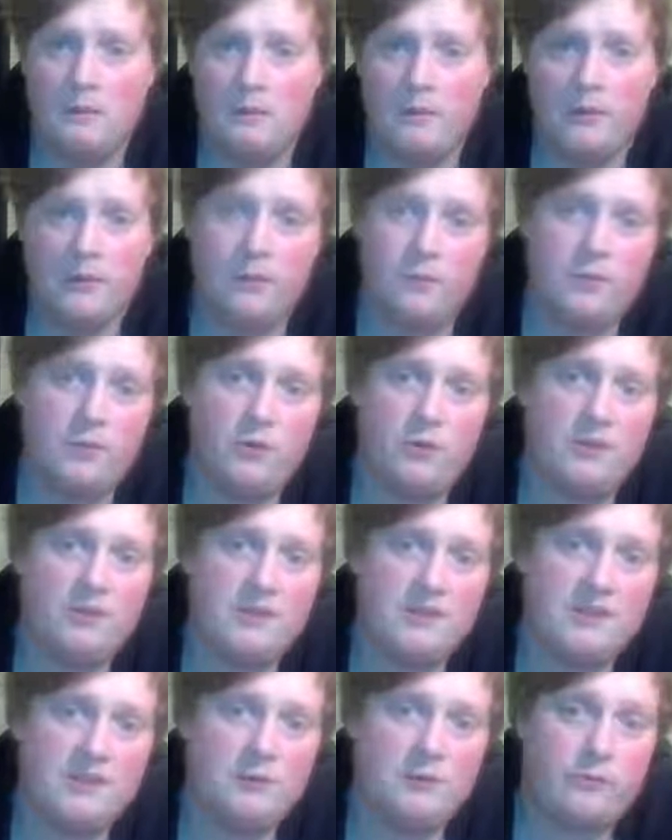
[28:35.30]
The computer
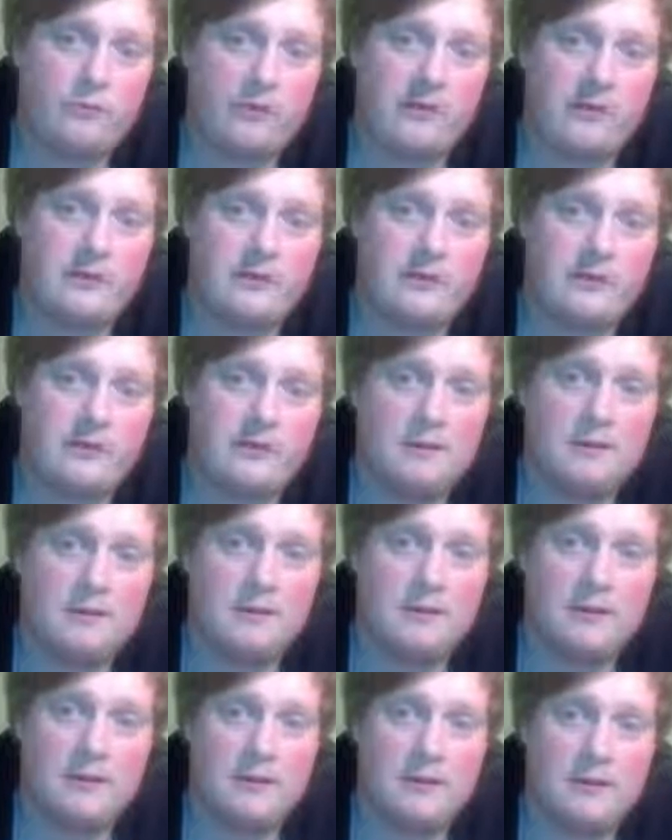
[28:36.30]
disagrees.
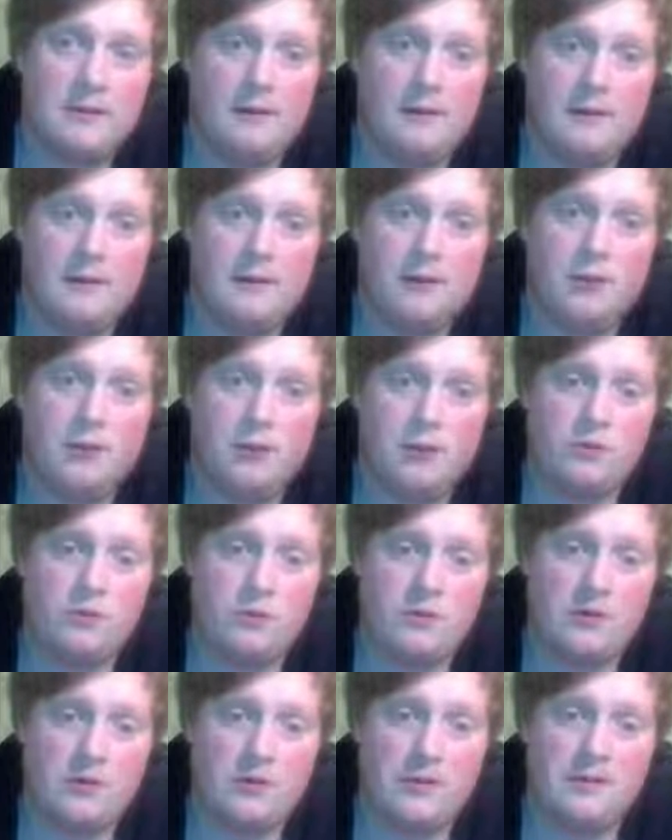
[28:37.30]

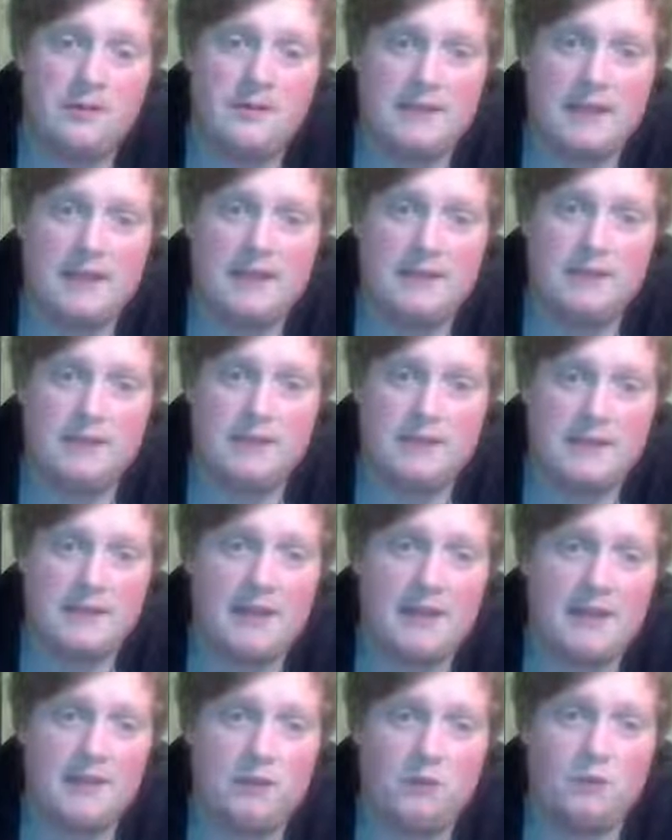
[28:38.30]
He says
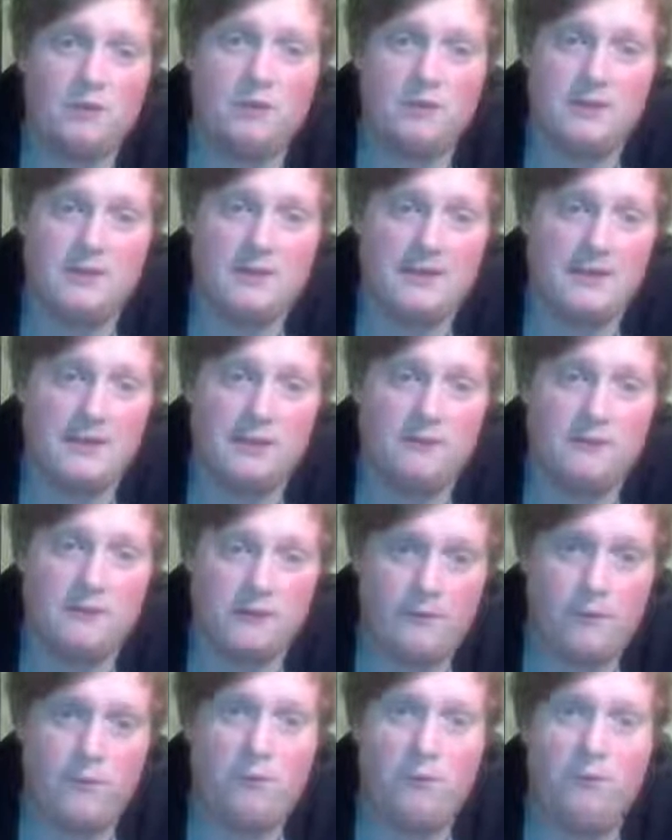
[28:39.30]
take on
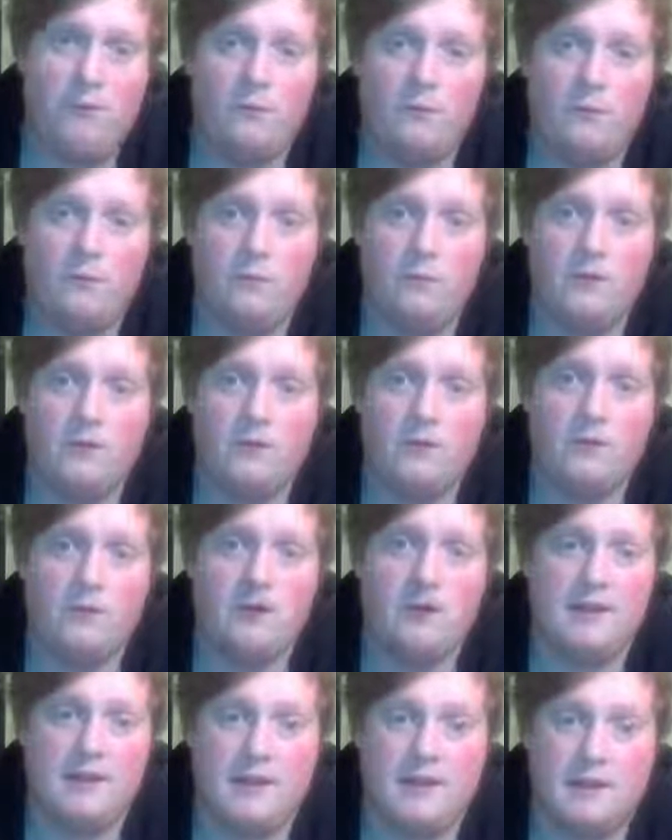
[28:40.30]
d4 with your
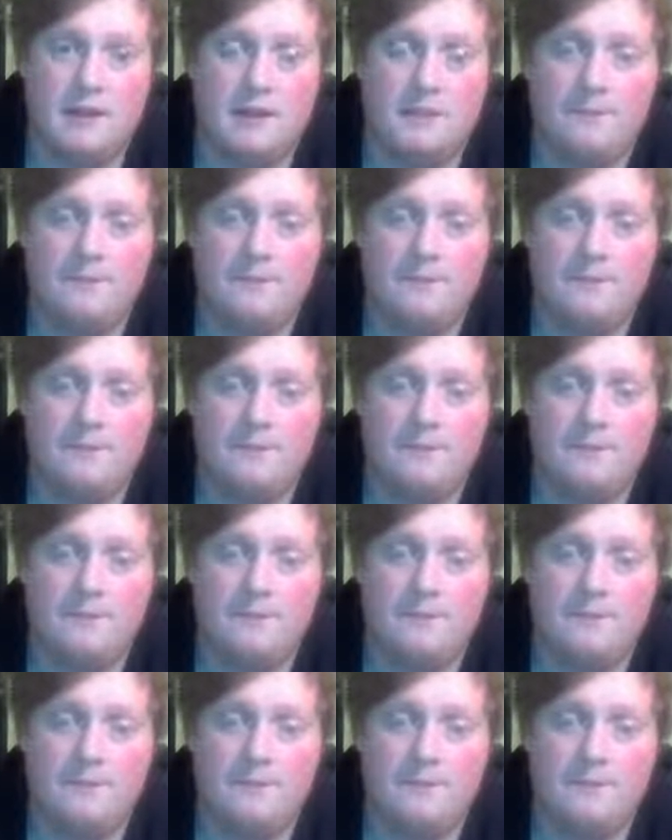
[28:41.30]
knight.